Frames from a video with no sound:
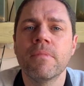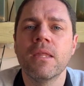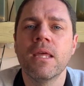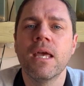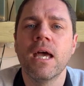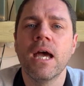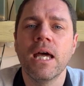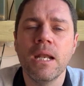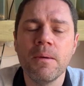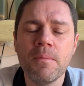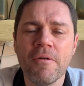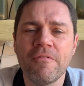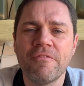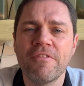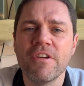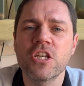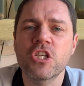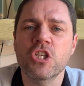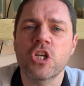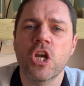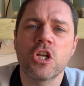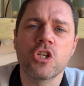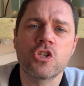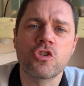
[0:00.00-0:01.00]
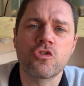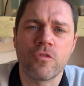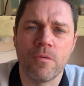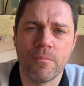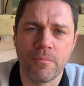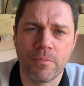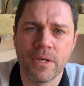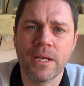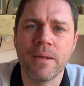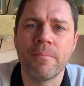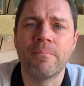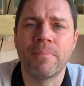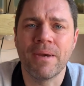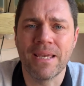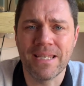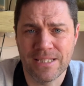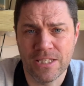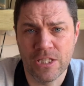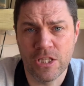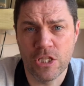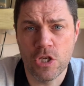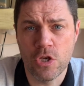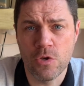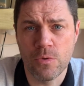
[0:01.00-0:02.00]
and I'm a fish and shrimp breeder based
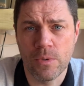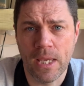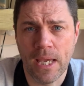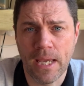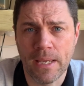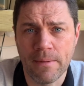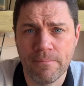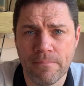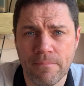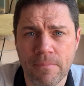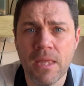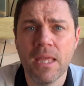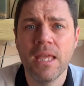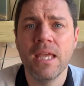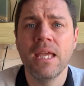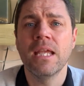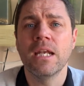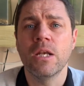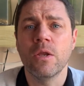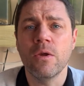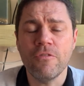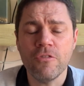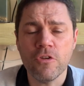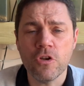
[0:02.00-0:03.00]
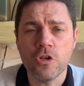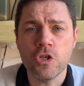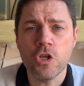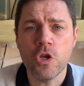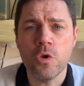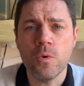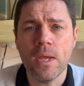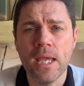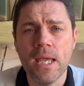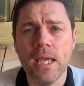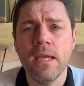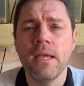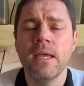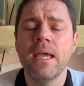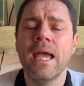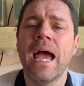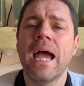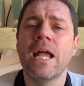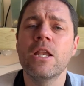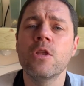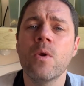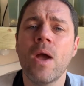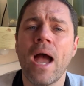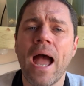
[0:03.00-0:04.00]
in the UK. Now, if you're new here
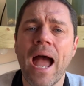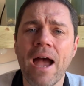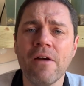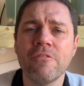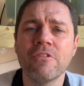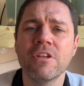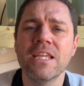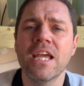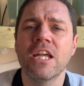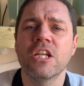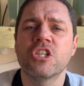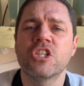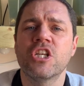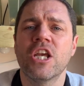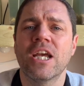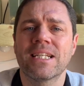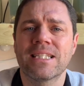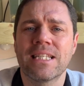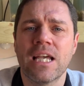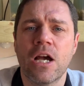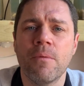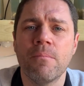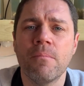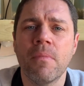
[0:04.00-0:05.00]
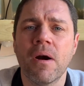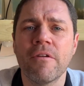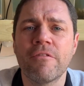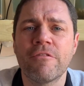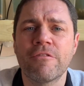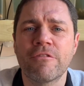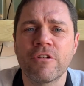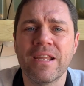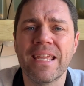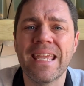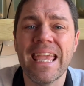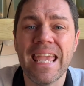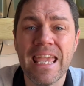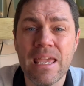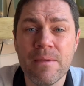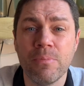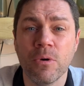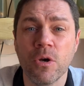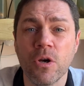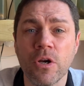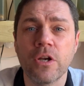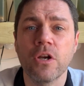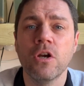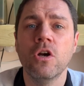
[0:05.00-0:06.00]
and you haven't yet checked out my free
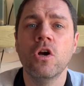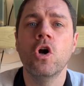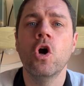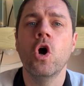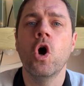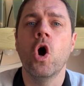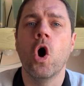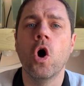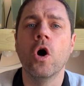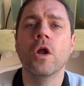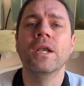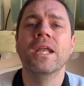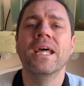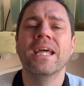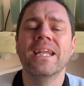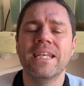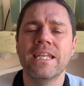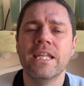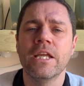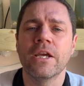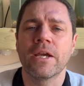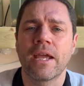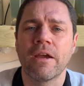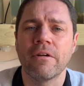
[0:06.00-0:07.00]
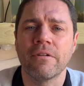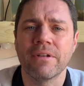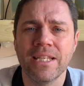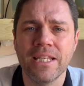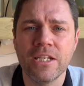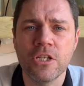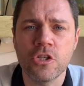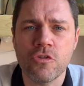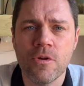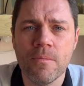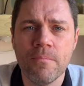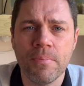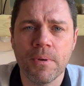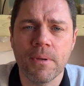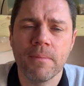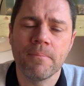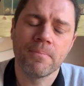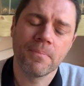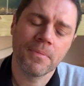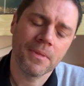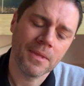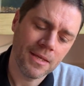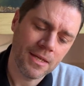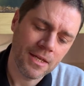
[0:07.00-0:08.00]
ebook on Neocaridina shrimp,
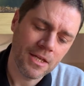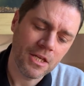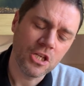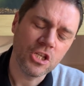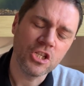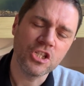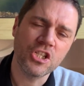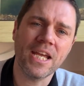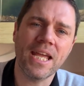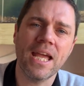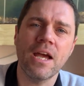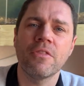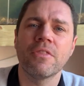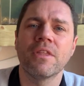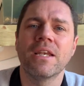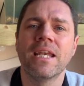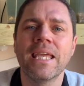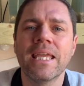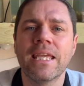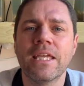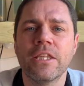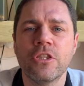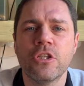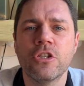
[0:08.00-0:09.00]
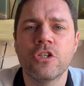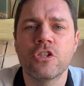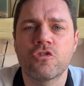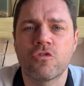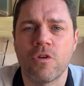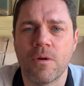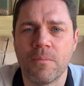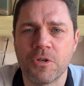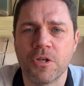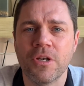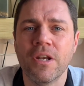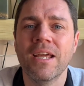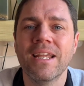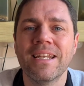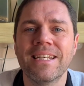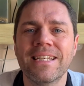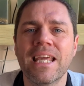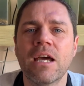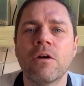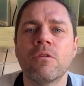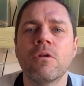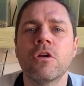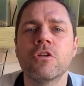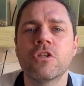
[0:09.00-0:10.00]
check out the link in the description.
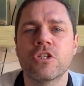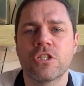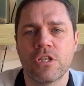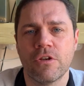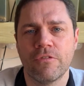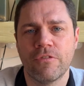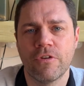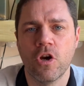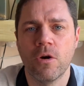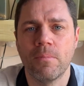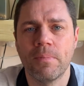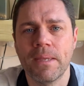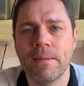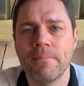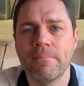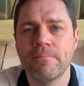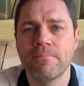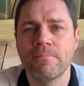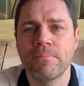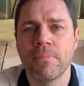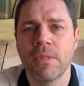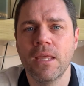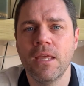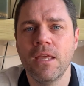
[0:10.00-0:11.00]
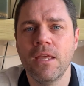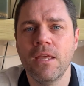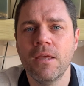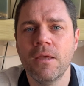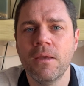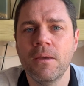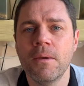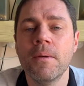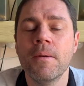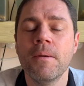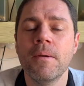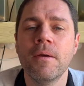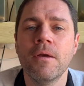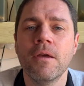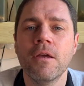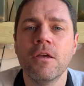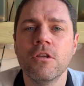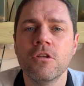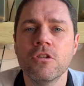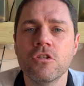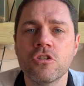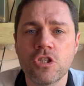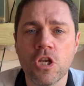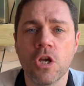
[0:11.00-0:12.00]
Download yourself a copy.
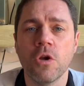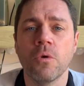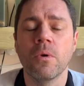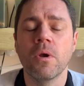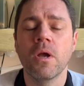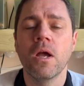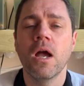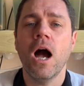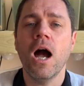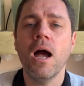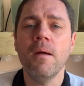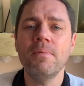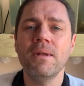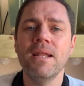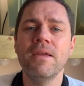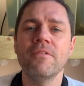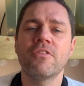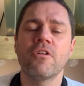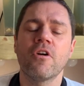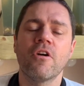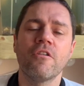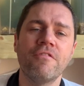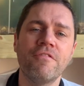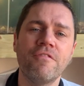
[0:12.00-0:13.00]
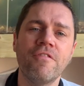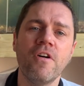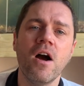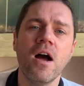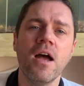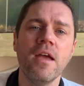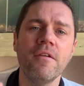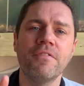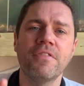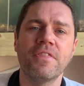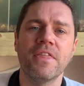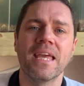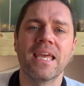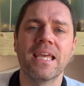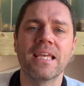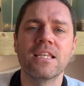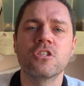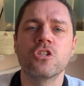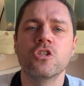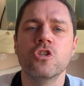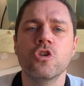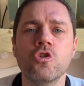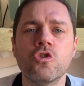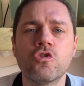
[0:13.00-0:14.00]
So, I believe there are 5
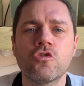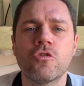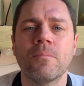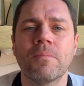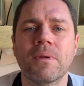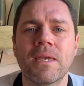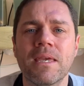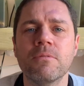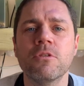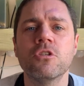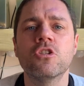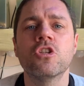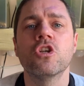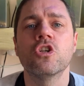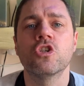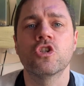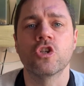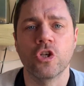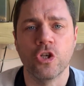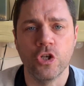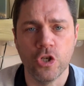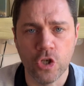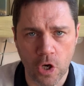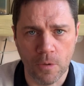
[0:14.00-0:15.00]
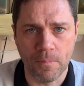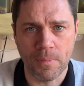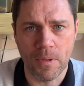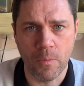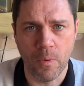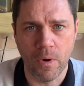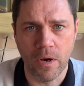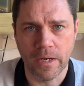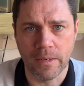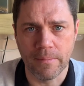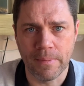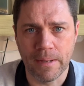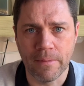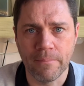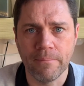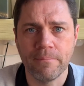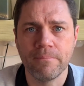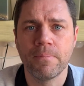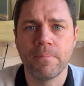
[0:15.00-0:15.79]
things new shrimp keepers should not be worrying about.